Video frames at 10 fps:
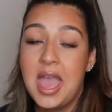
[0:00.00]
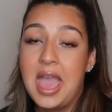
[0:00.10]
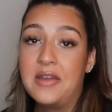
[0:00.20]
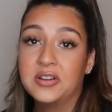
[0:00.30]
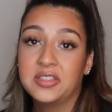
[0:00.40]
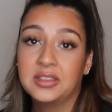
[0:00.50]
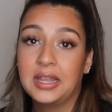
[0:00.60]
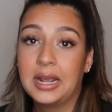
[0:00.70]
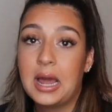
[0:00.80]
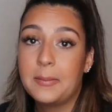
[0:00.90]
everything
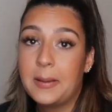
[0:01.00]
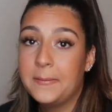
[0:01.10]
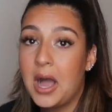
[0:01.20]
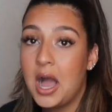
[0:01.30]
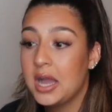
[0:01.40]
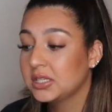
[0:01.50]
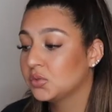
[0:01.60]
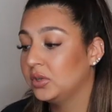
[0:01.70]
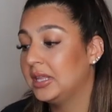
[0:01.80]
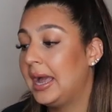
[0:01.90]
that I got in my
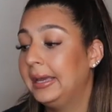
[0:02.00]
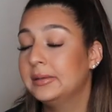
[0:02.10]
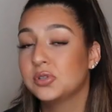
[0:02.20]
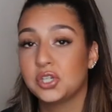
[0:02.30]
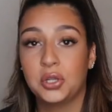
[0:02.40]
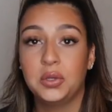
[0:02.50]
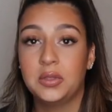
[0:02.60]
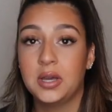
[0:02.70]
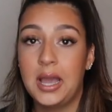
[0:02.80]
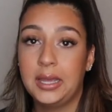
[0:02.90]
box, read the item, show you
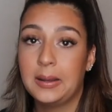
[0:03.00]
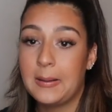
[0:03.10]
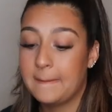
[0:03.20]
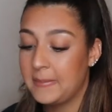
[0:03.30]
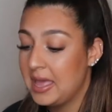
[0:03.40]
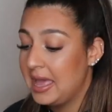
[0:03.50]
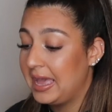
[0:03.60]
the item,